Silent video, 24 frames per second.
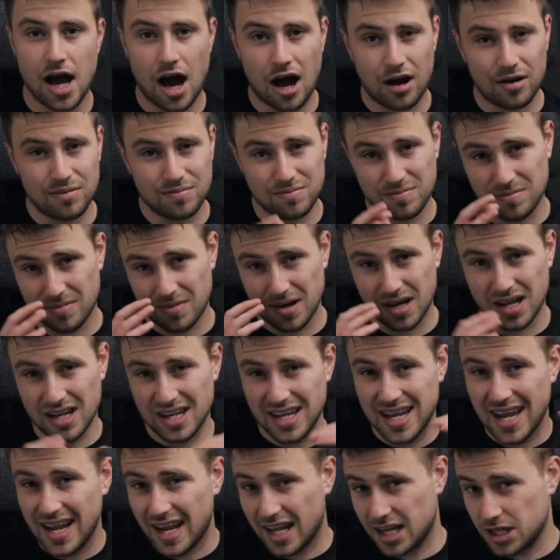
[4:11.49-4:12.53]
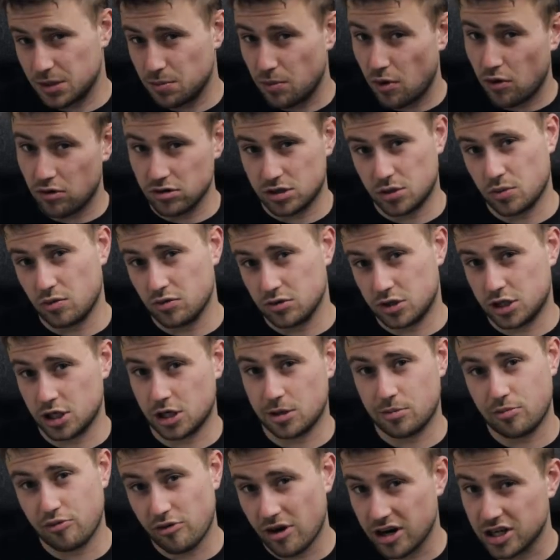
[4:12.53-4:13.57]
I'm leaning more towards the
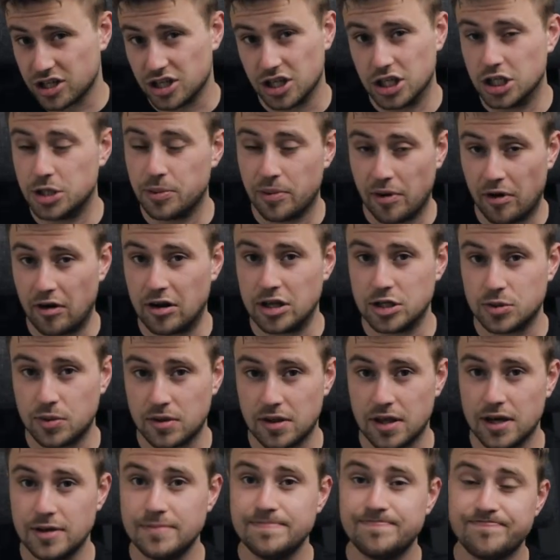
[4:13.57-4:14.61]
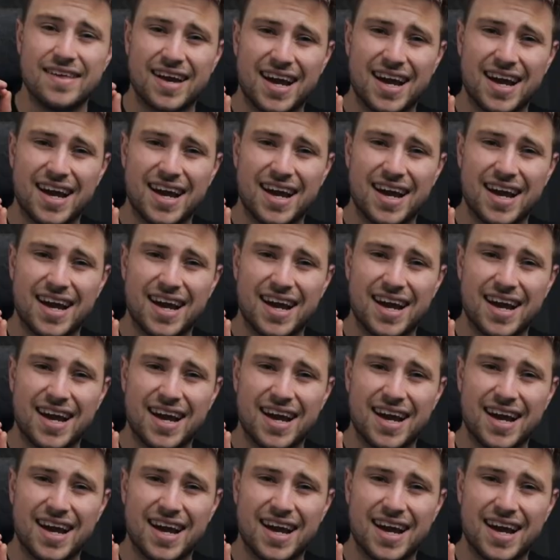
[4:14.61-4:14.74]
compression, to be honest with you.